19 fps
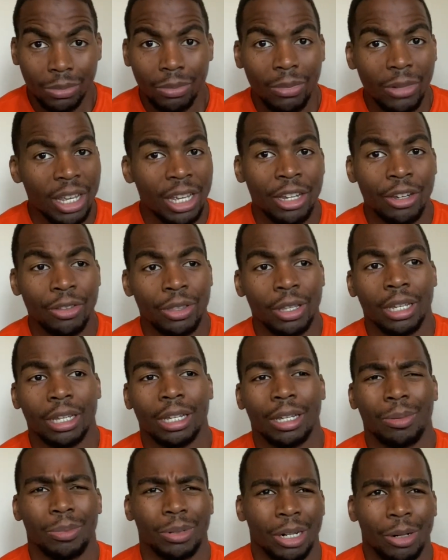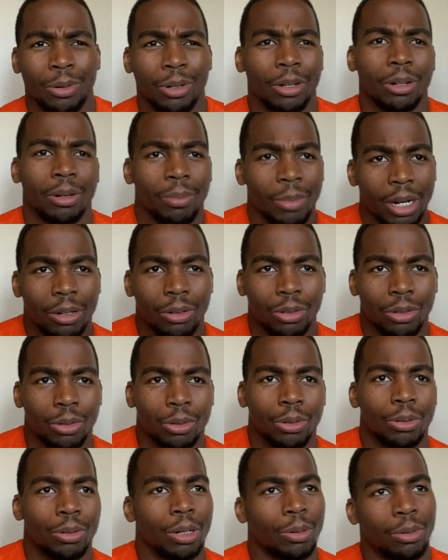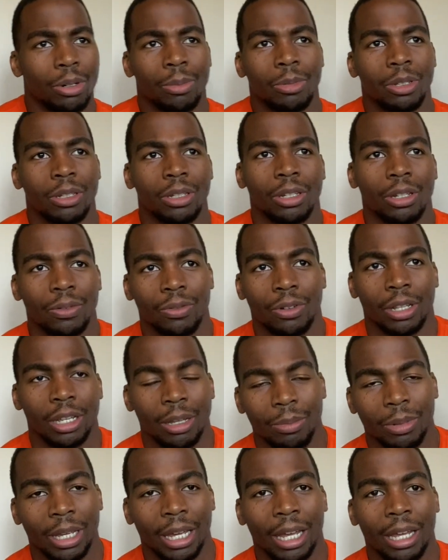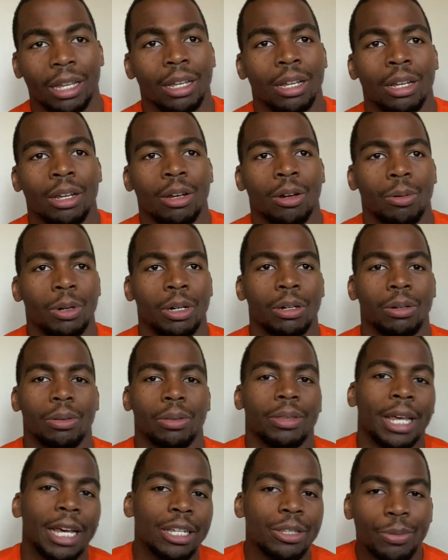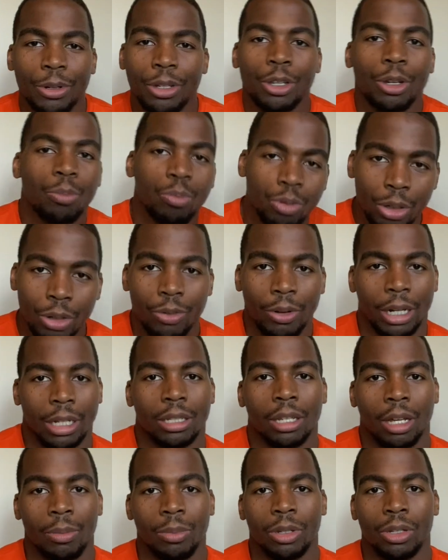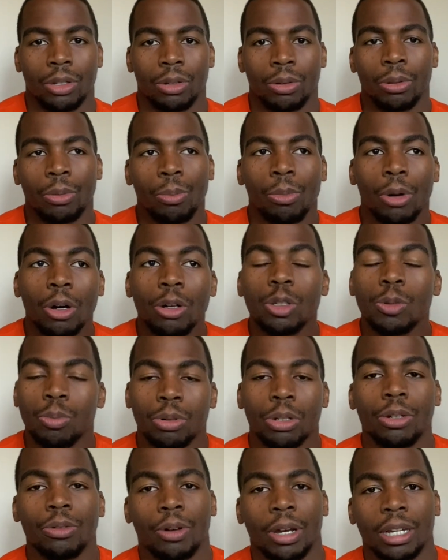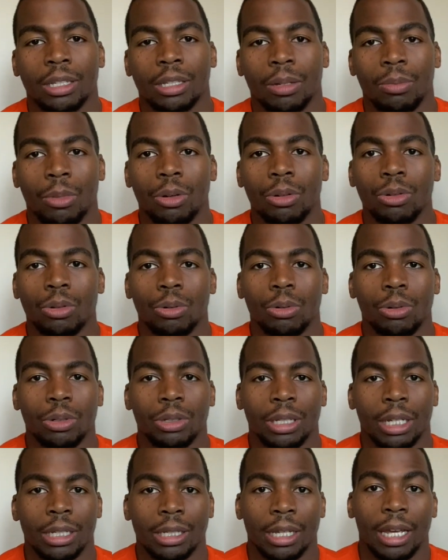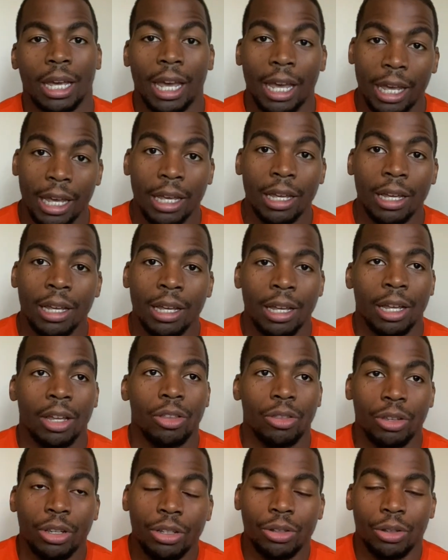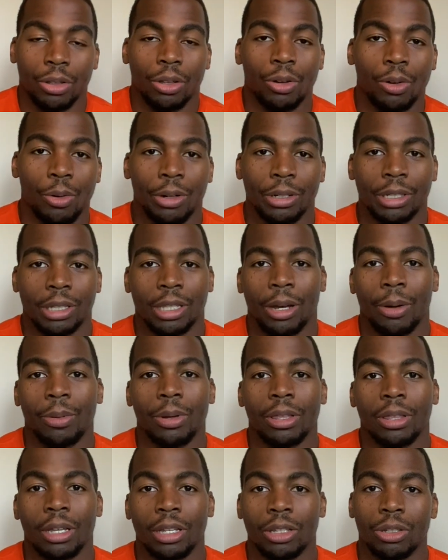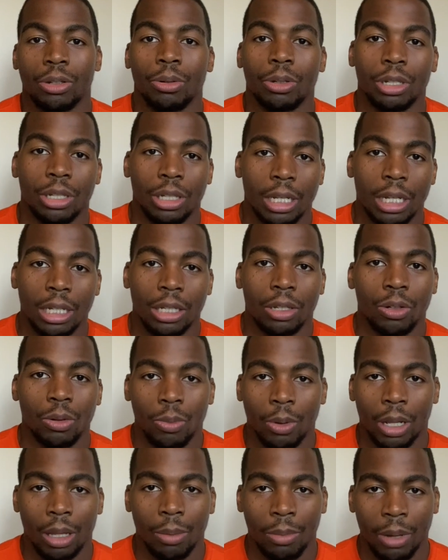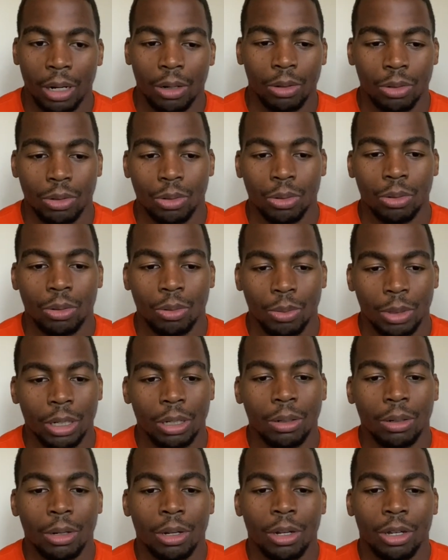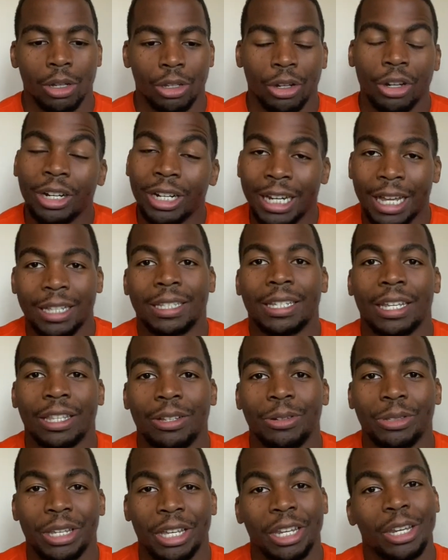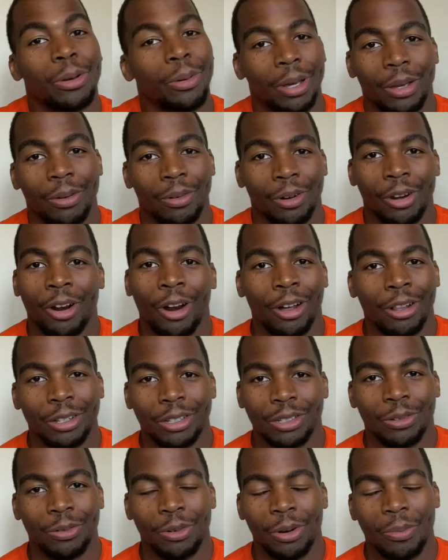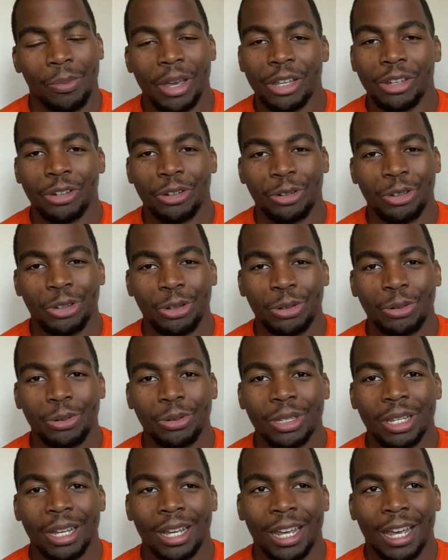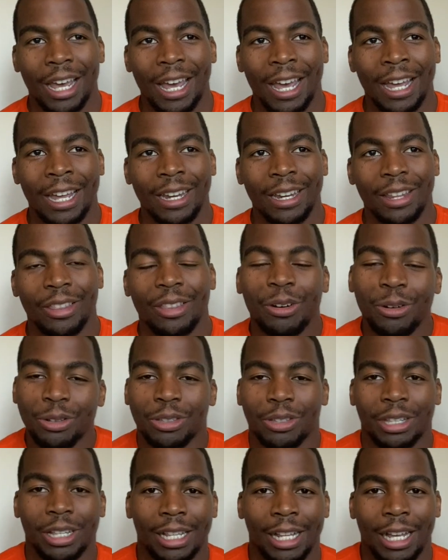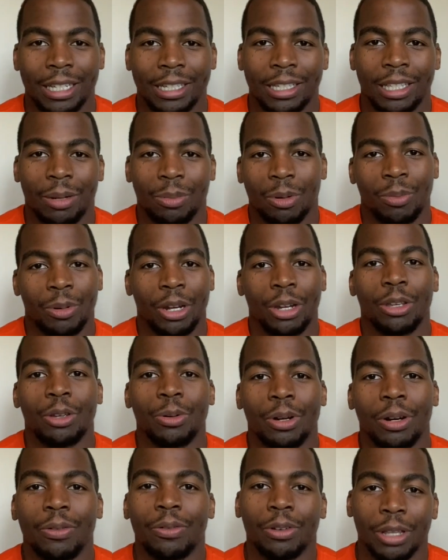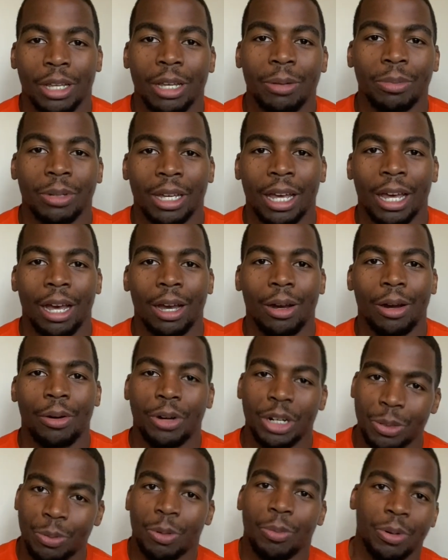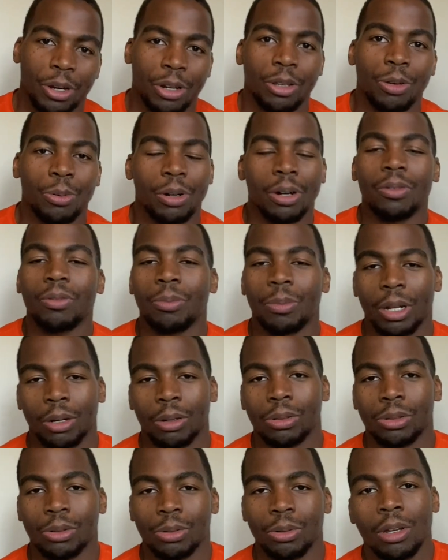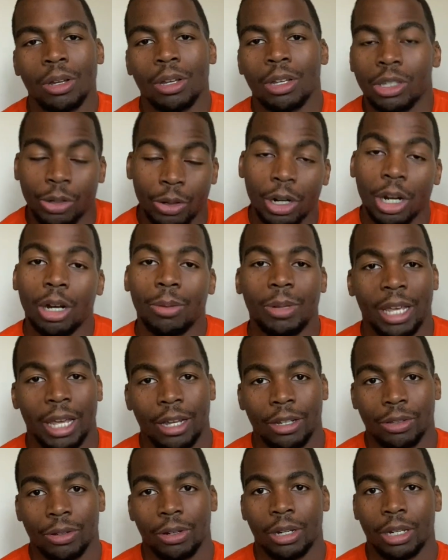And you're thinking, but I want to go to medical school, I want to be good for the MCAT. Well, that's where your prereqs come into. Most prereqs in most schools that say, hey, these are the courses that we think students need to do well in medical school. Well, you're going to have to take those anyway, regardless of what major you choose. And those are the classes that prepare you well for the MCAT, which prepare you well for medical school. So it'll all be answered in